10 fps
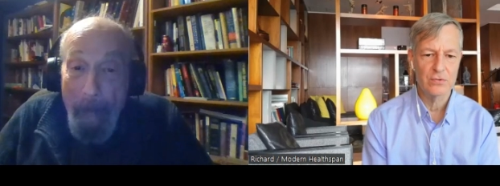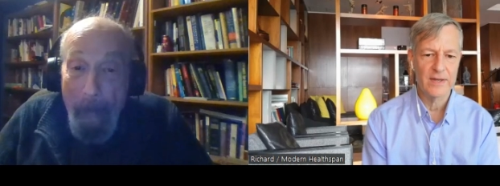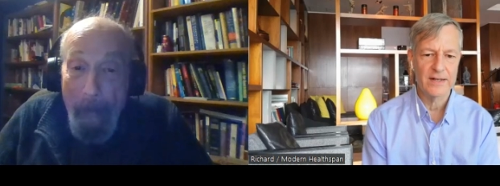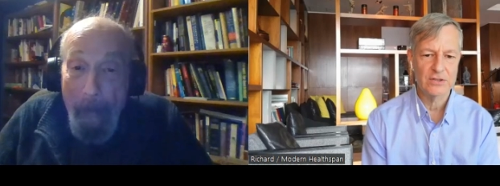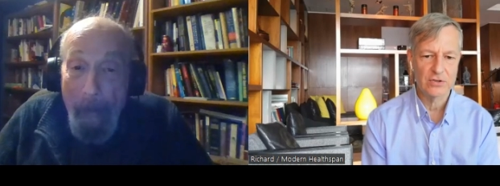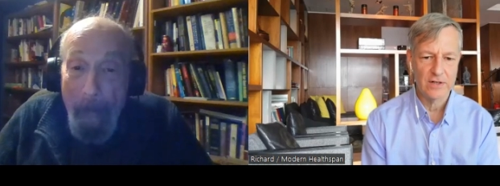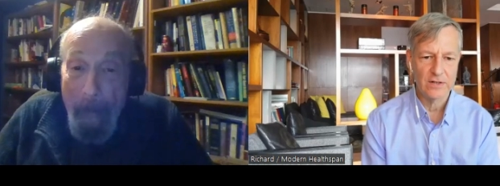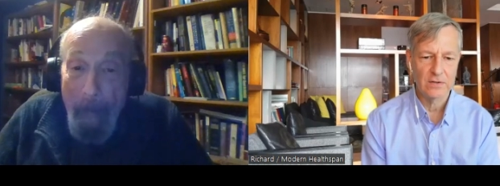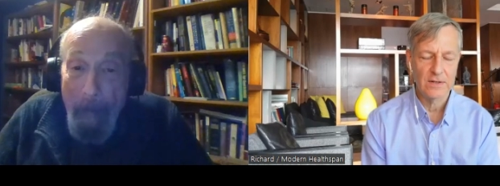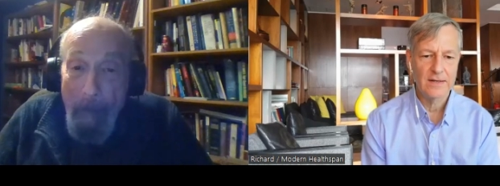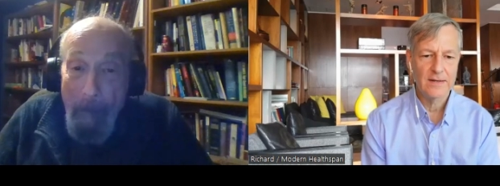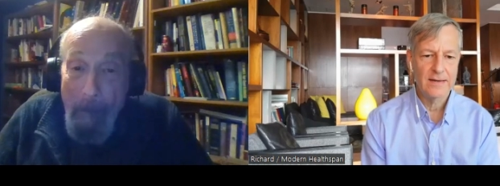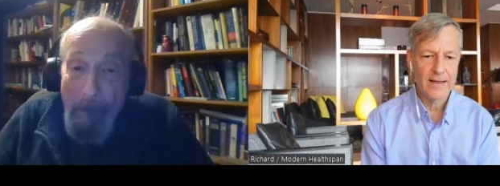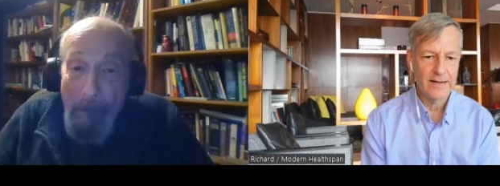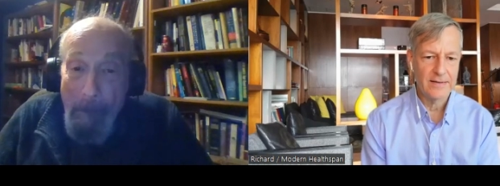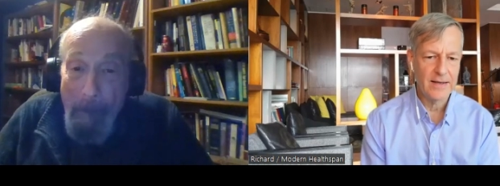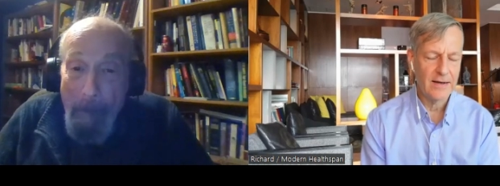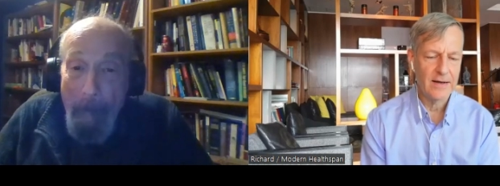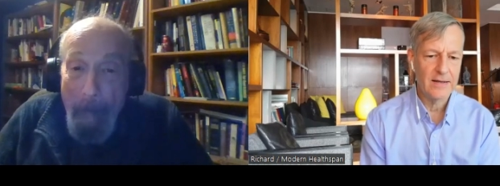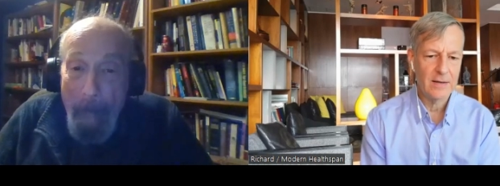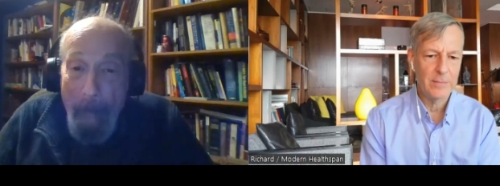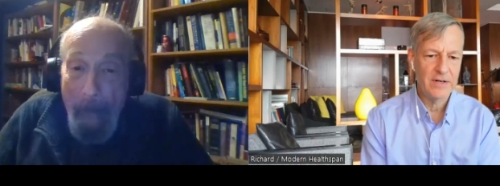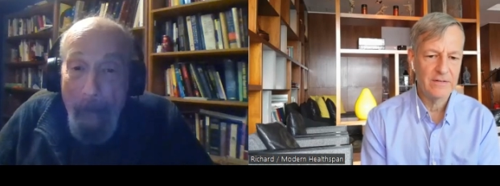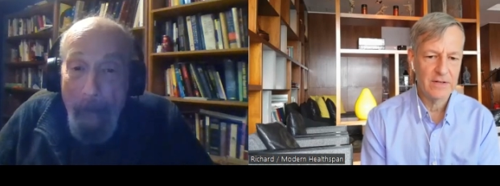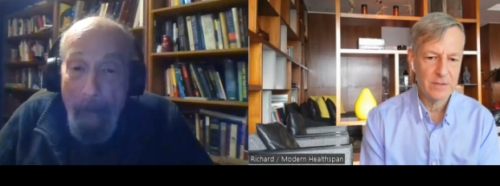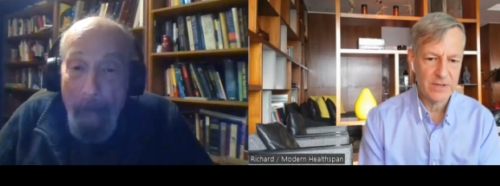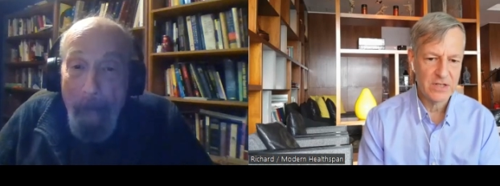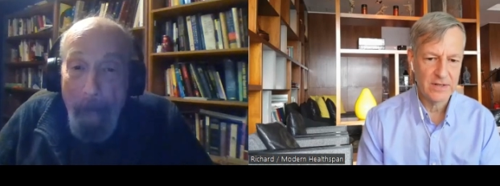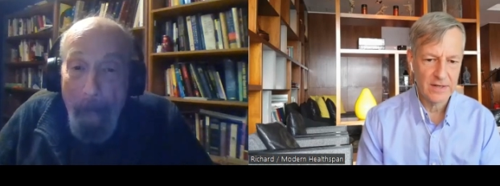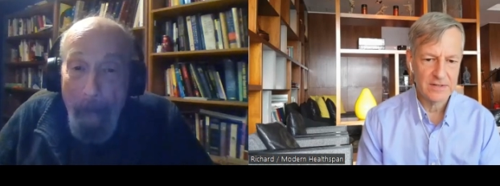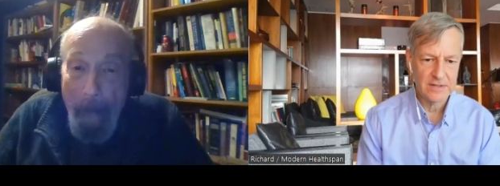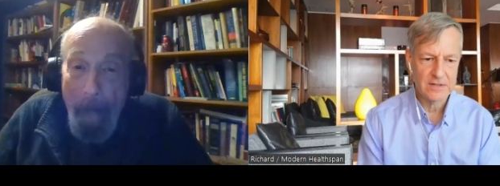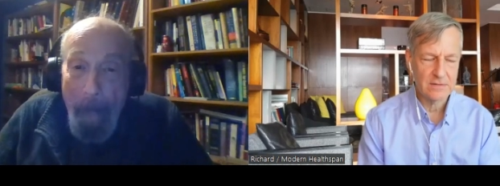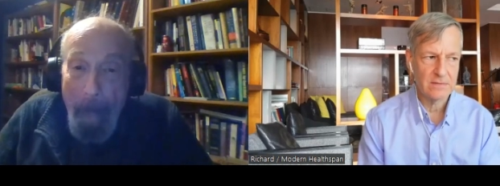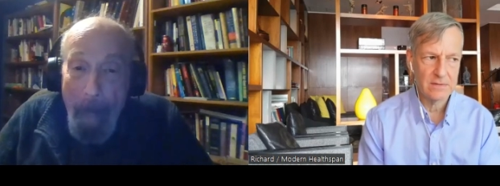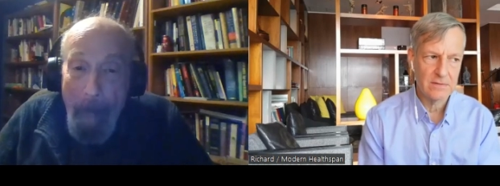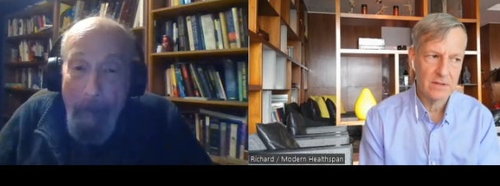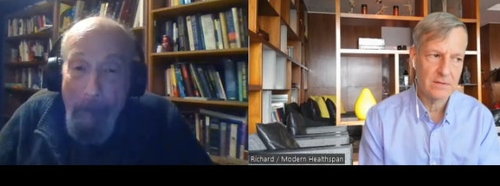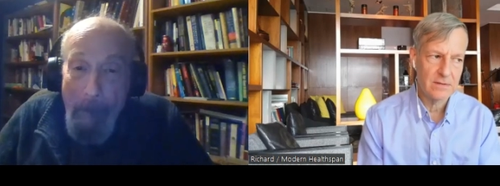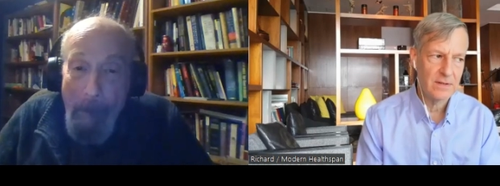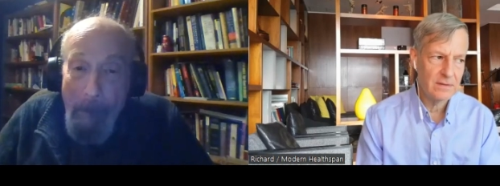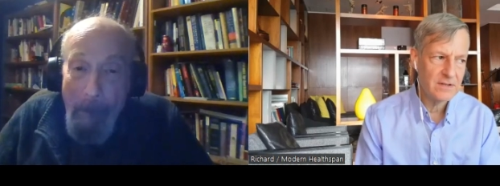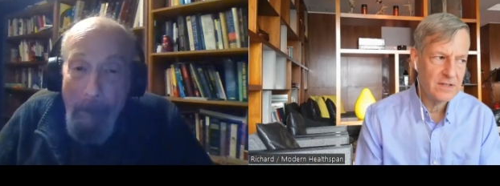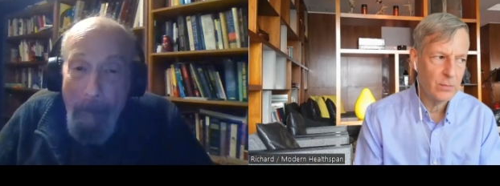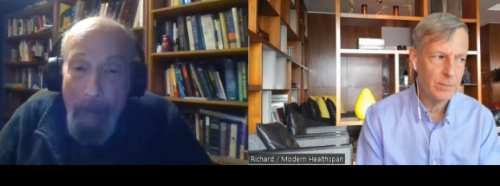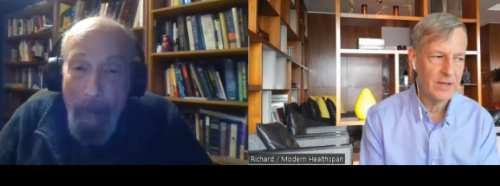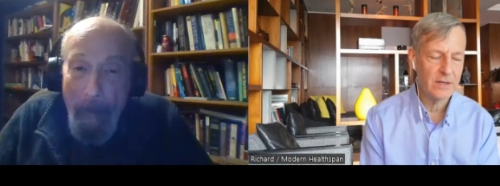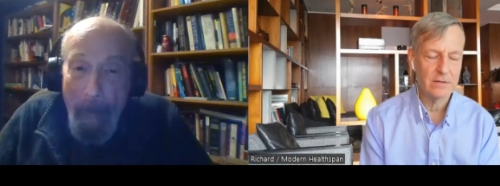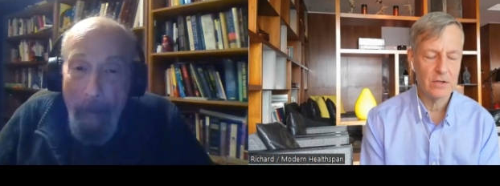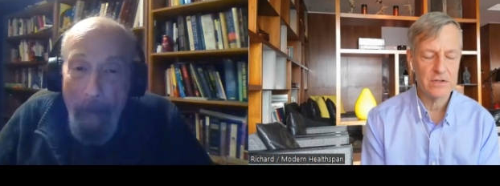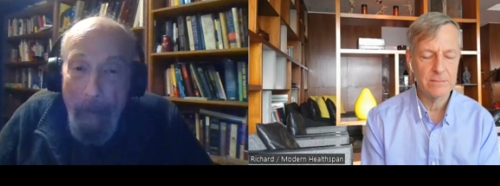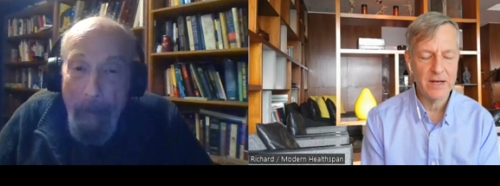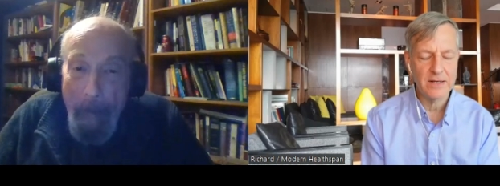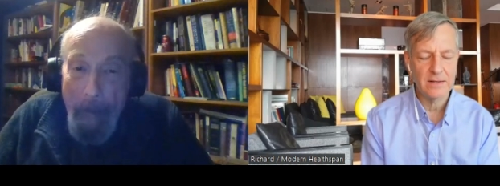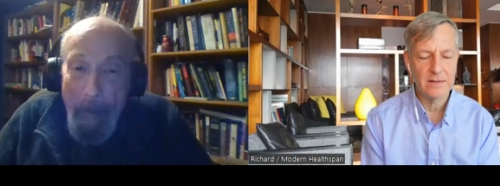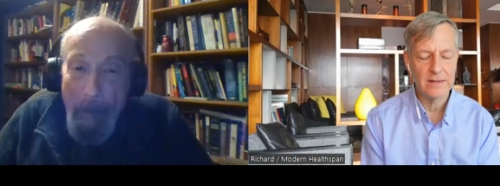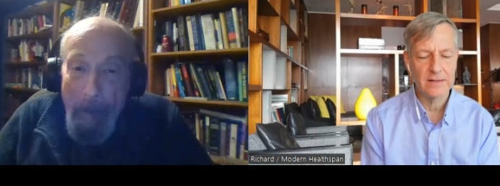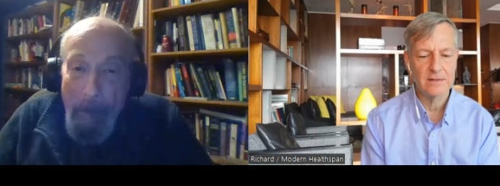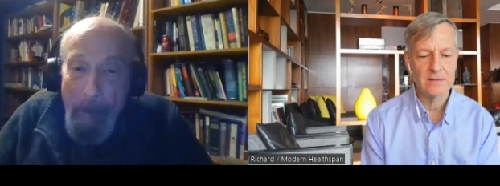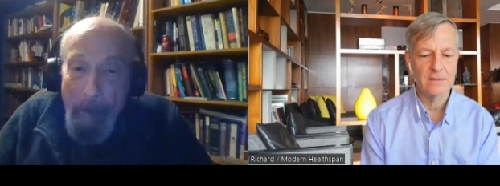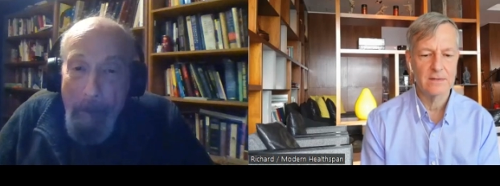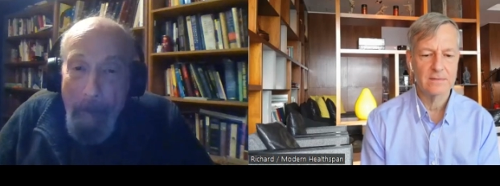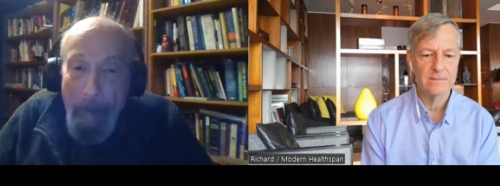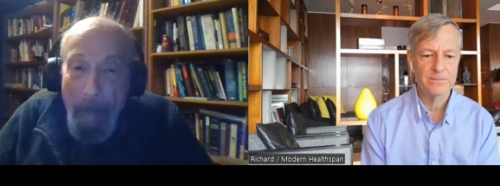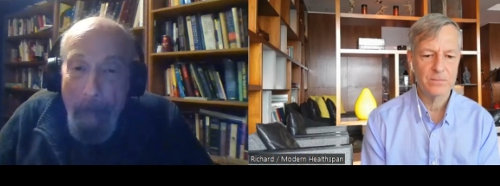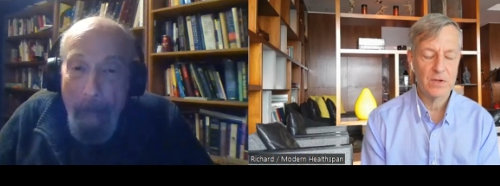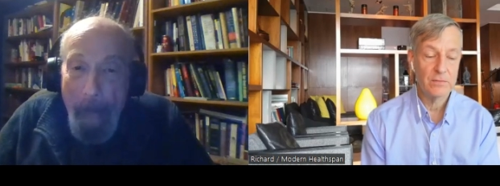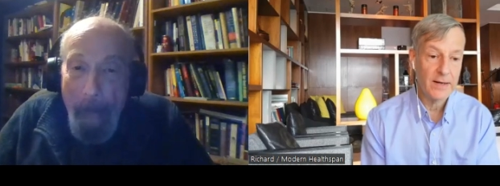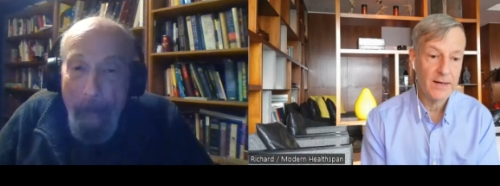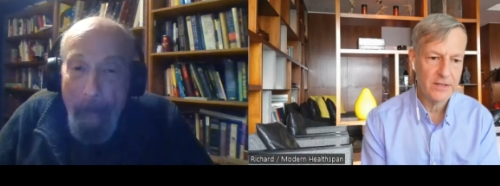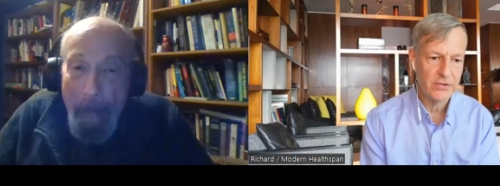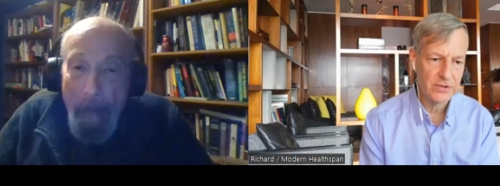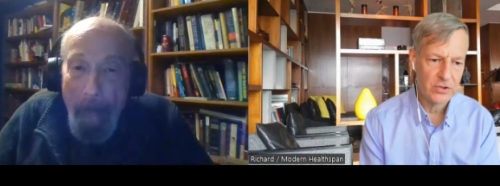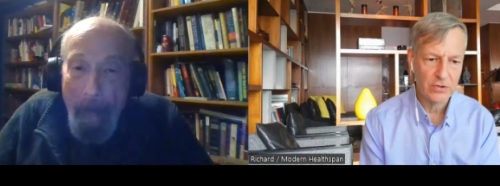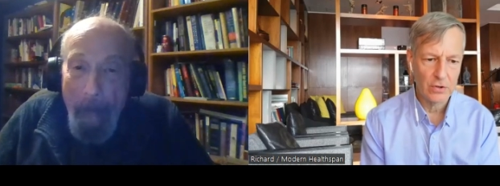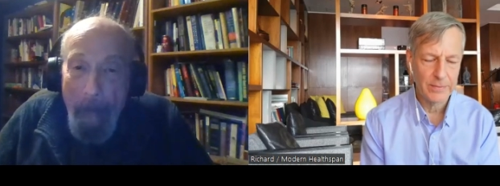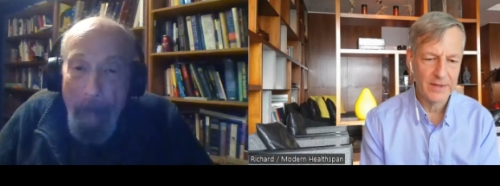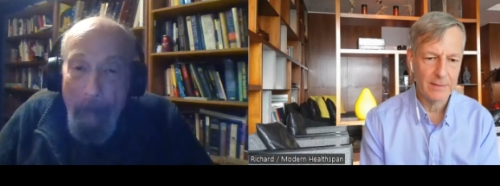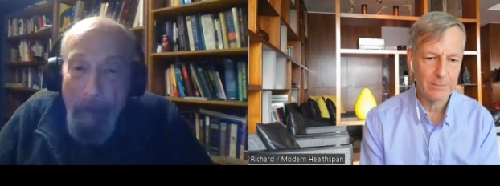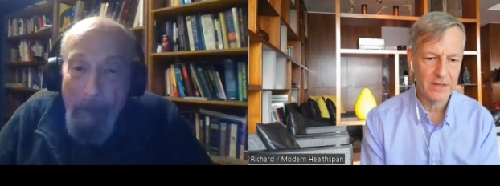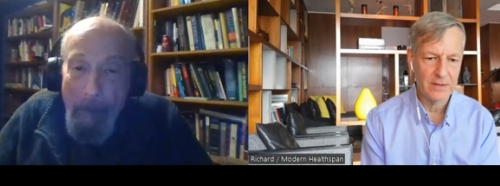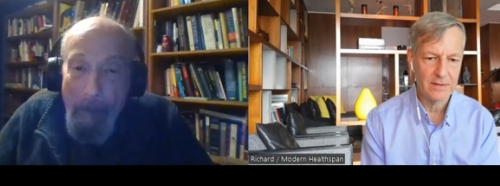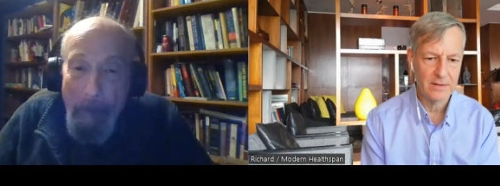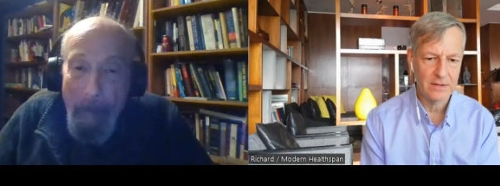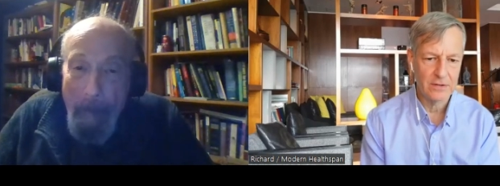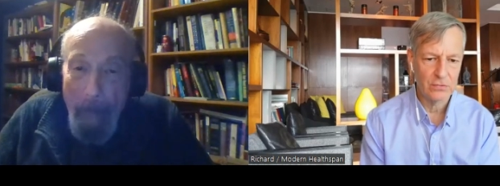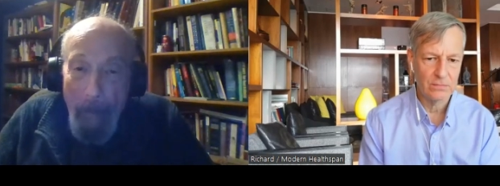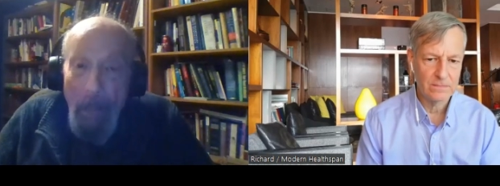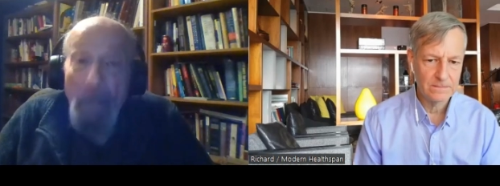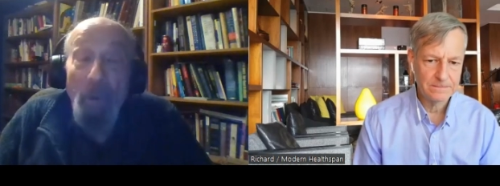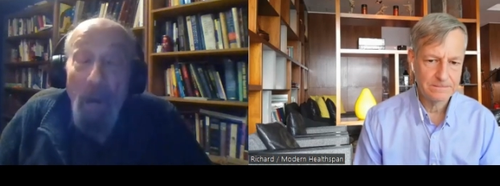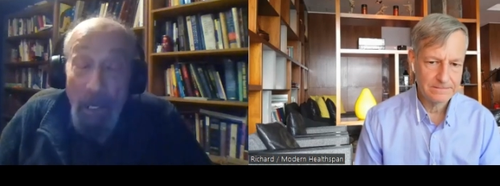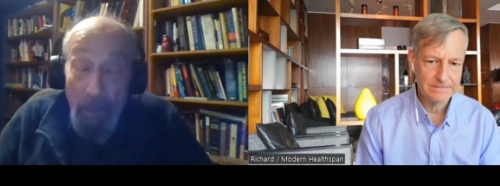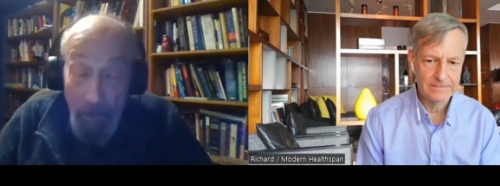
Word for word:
Speaker 1: that trial. And yeah, I, I mean, especially as it's as uh, it would be a cosmetic, like the regulatory should not be that big, and you right